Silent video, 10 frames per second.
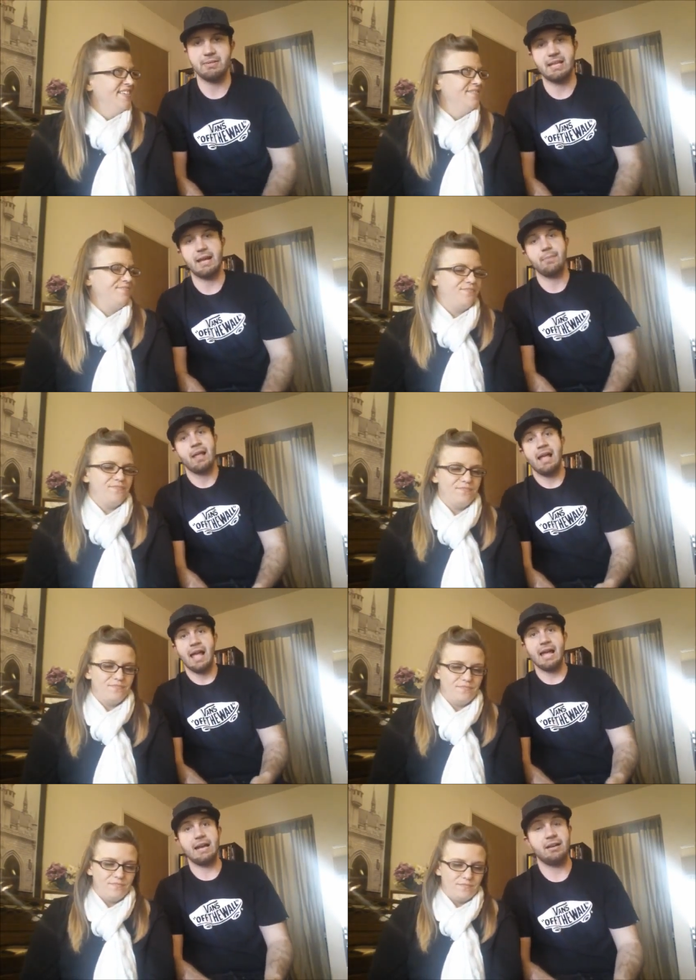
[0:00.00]
Speaker 1: people say
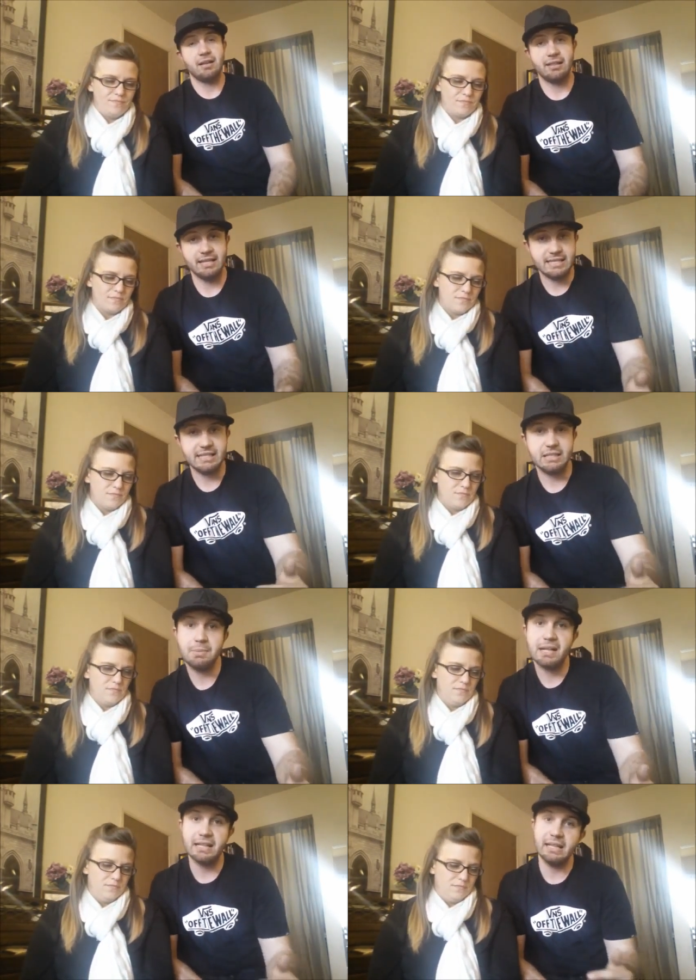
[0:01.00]
hey this needs to
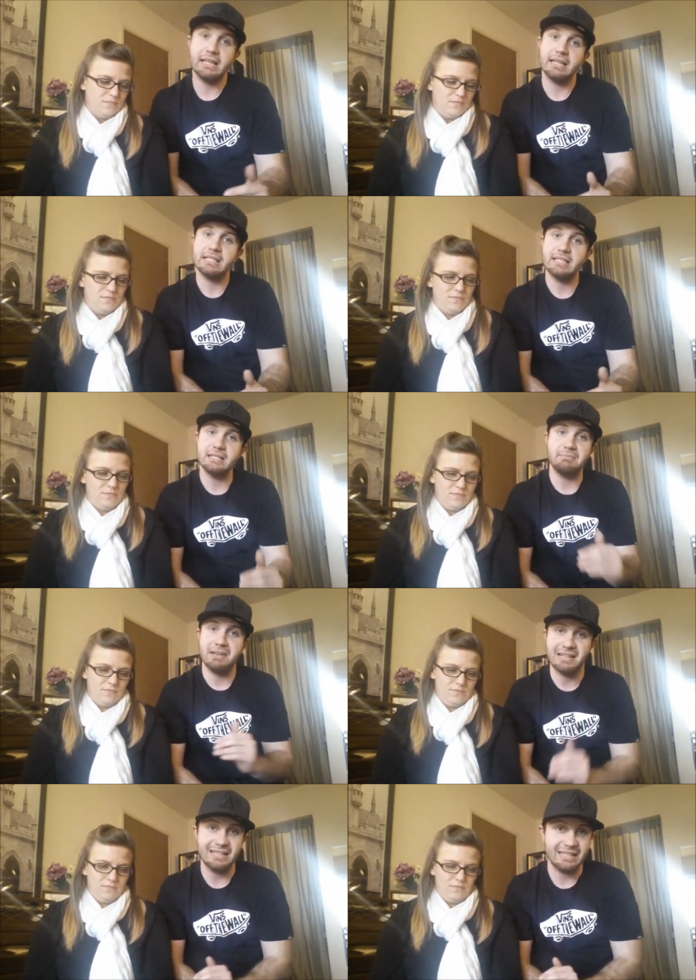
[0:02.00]
be cleaned and this needs to
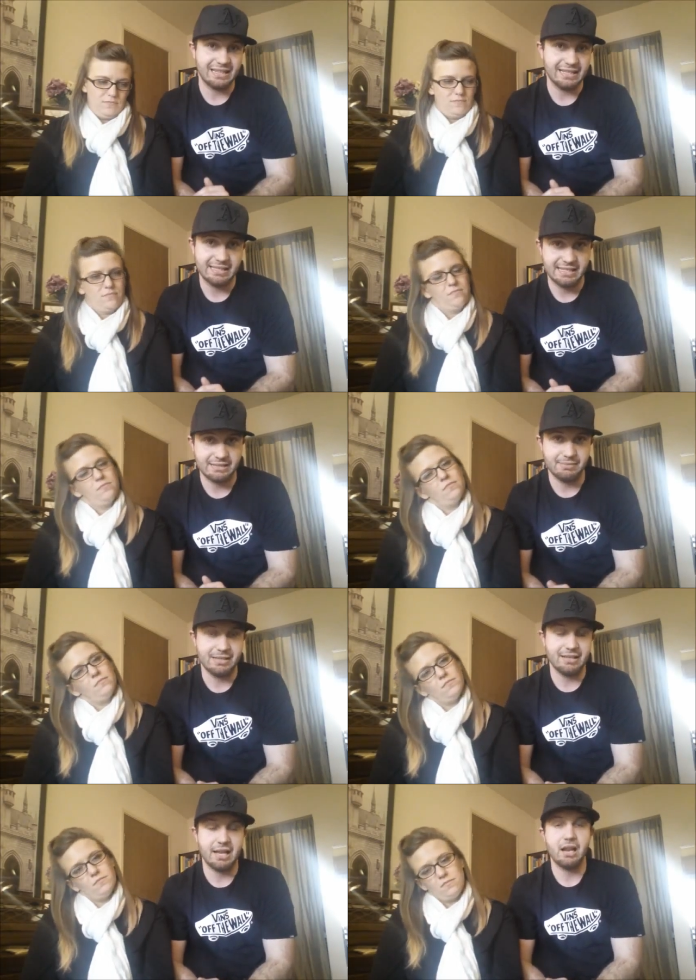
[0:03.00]
be cleaned and this needs to be
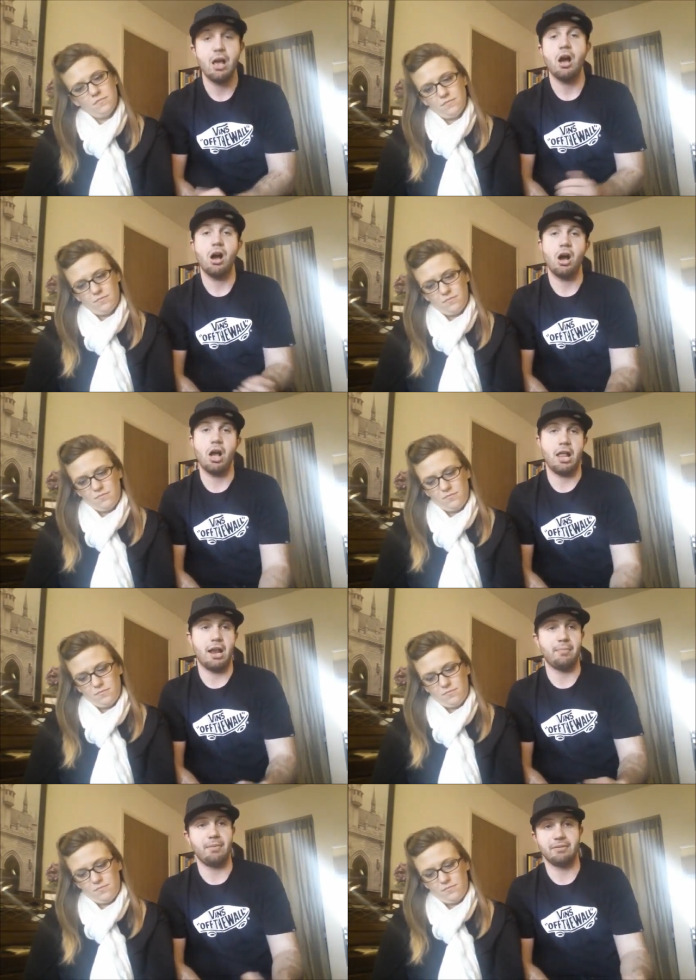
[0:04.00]
cleaned and
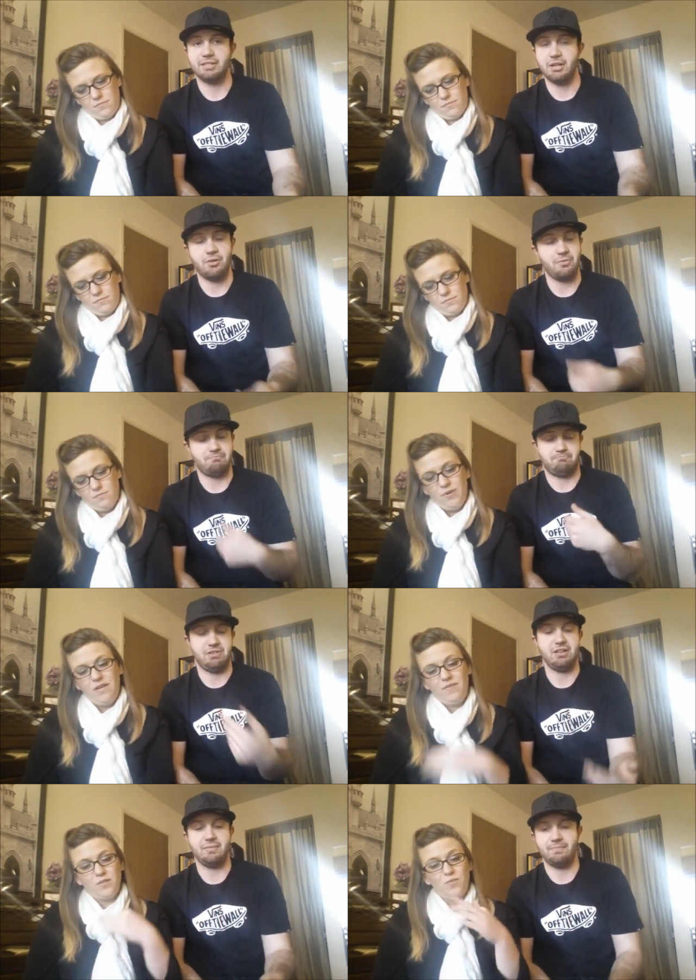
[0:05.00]
um, so but
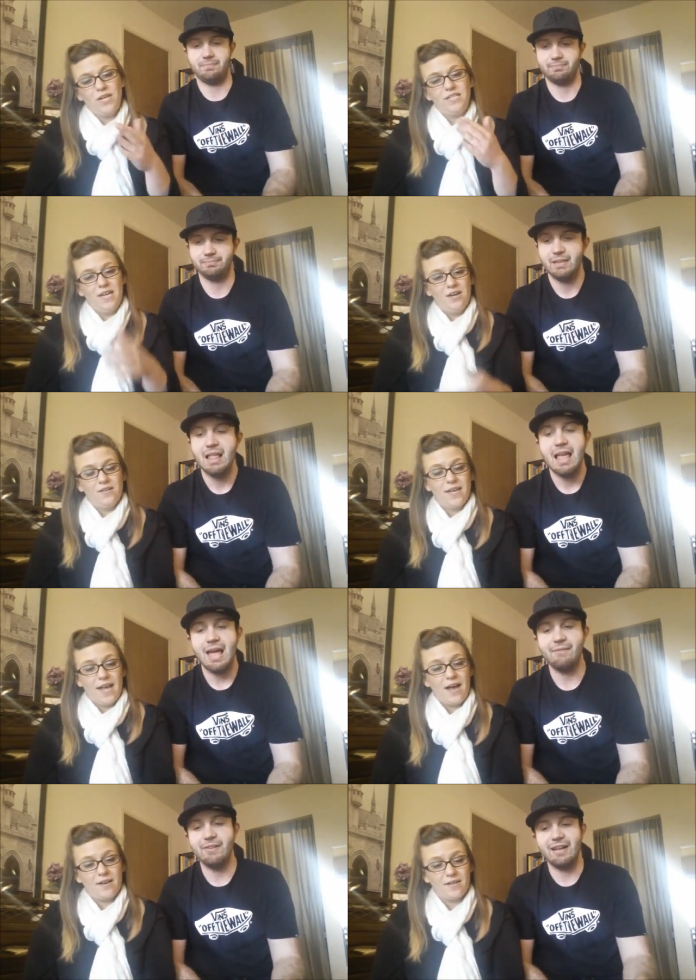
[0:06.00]
if
Speaker 2: it's written down I'm
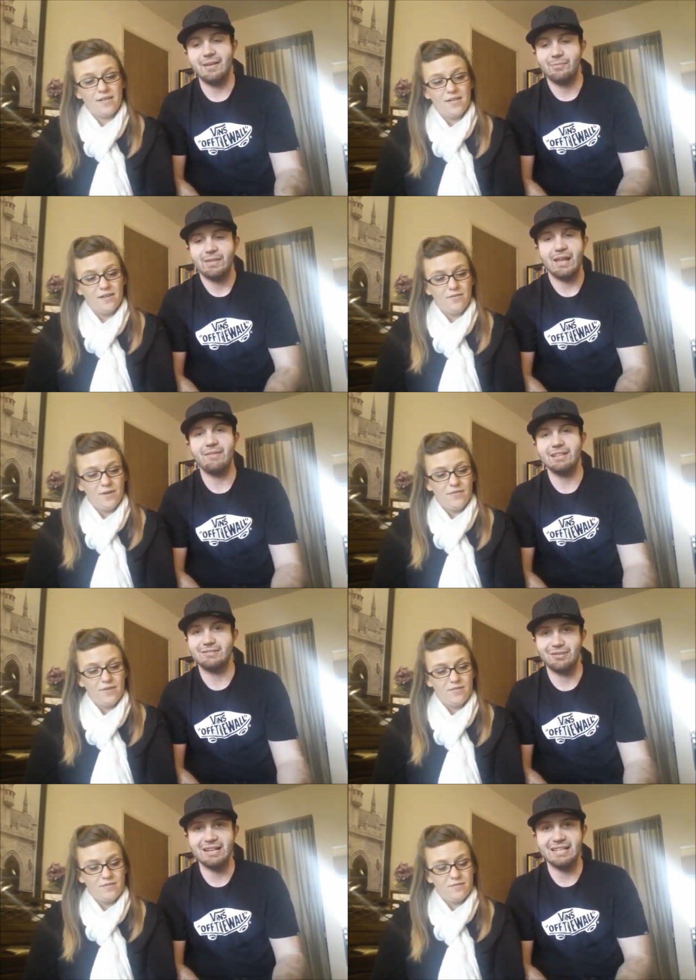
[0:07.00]
like if, it, if
Speaker 1: whatever.
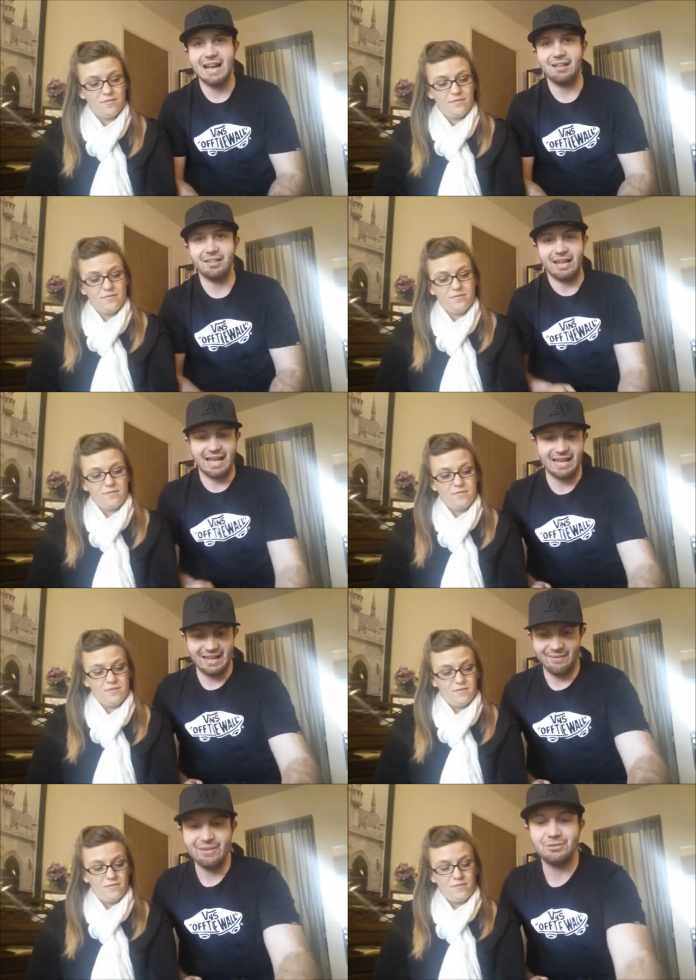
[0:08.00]
it's written down like
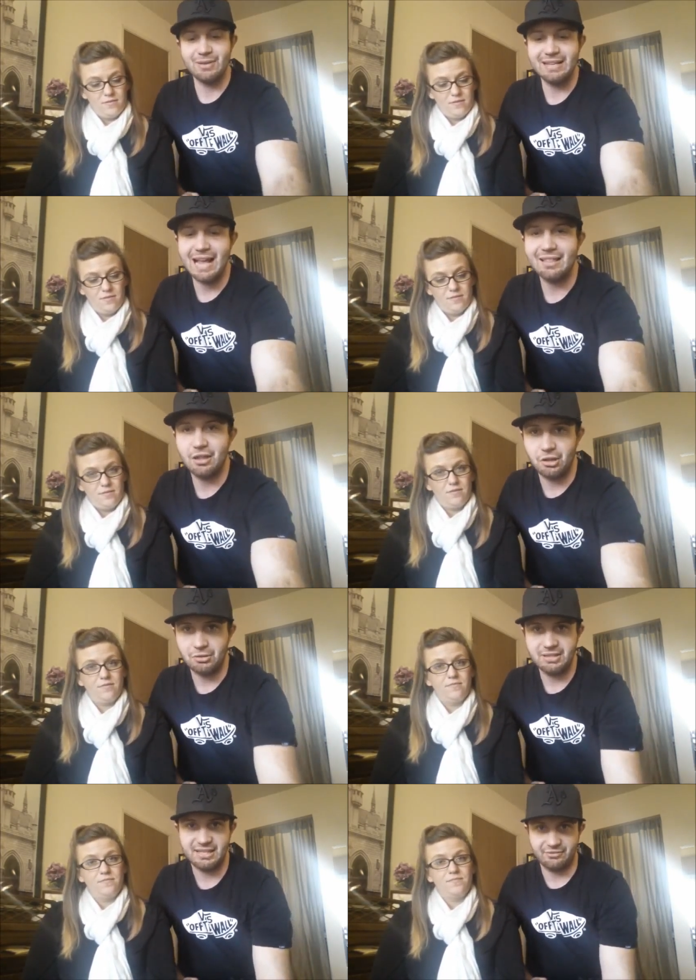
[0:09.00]
if it's written down that
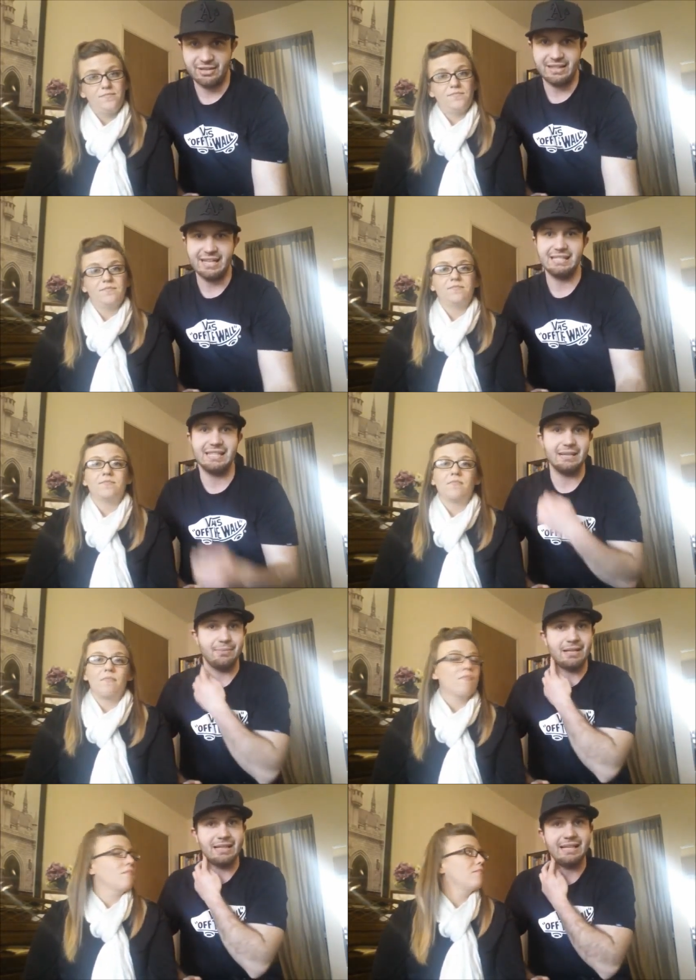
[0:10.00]
those three things need to
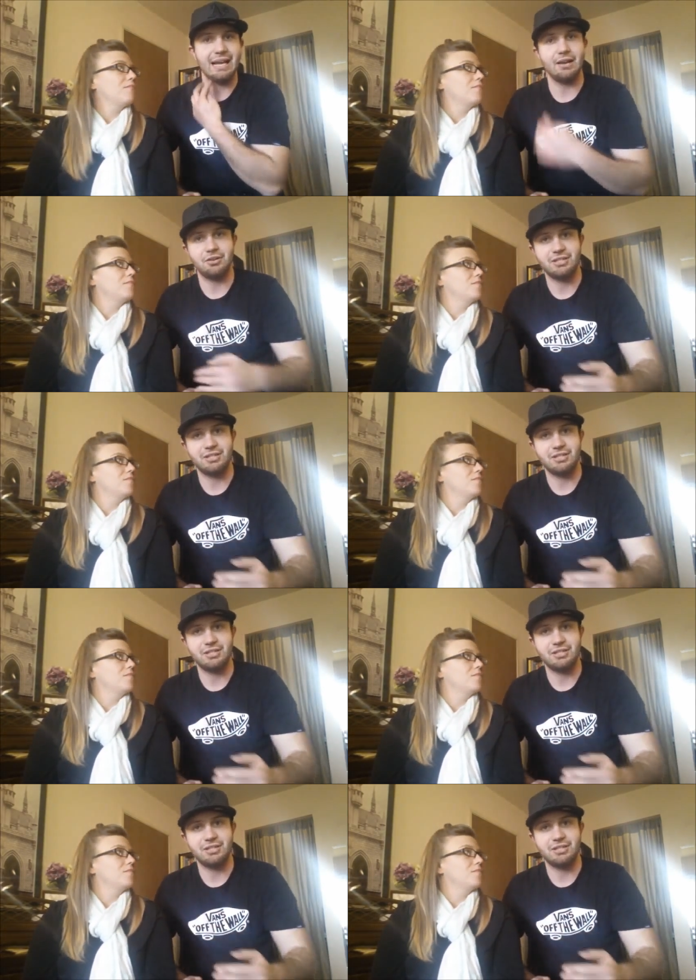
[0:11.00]
be cleaned i